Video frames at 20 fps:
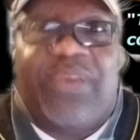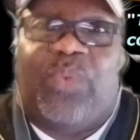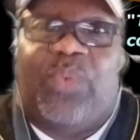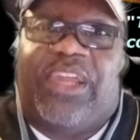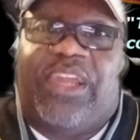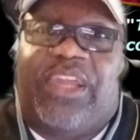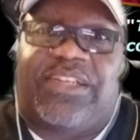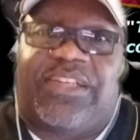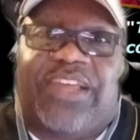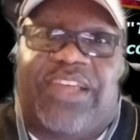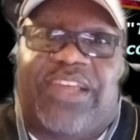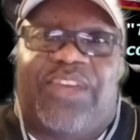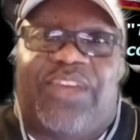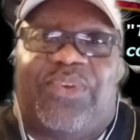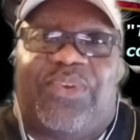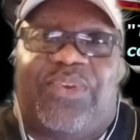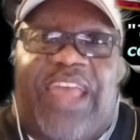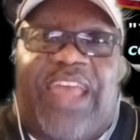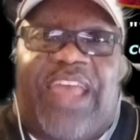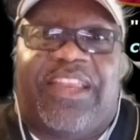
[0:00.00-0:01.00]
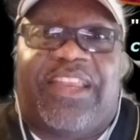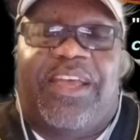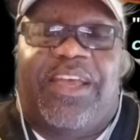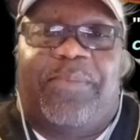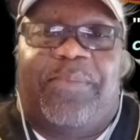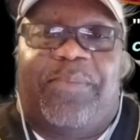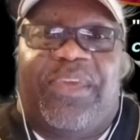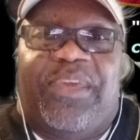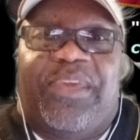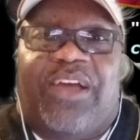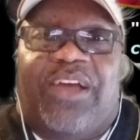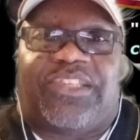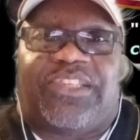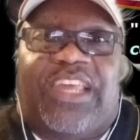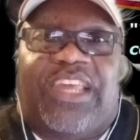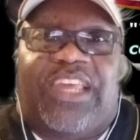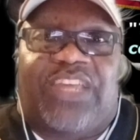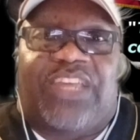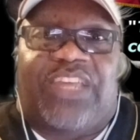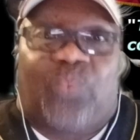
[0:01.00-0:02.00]
we can tell you that
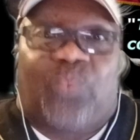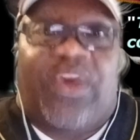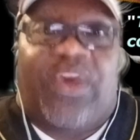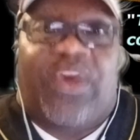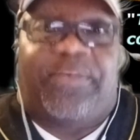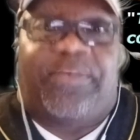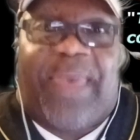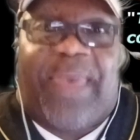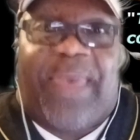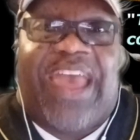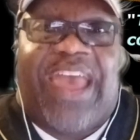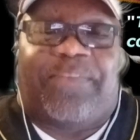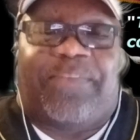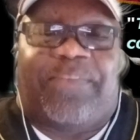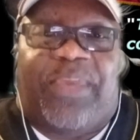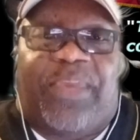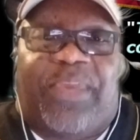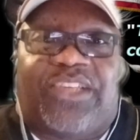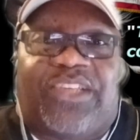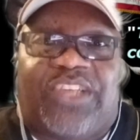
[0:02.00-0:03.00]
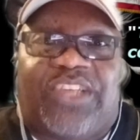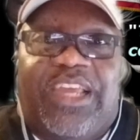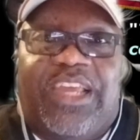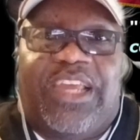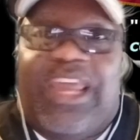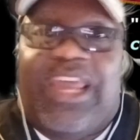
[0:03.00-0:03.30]
Beyonce is one bad bitch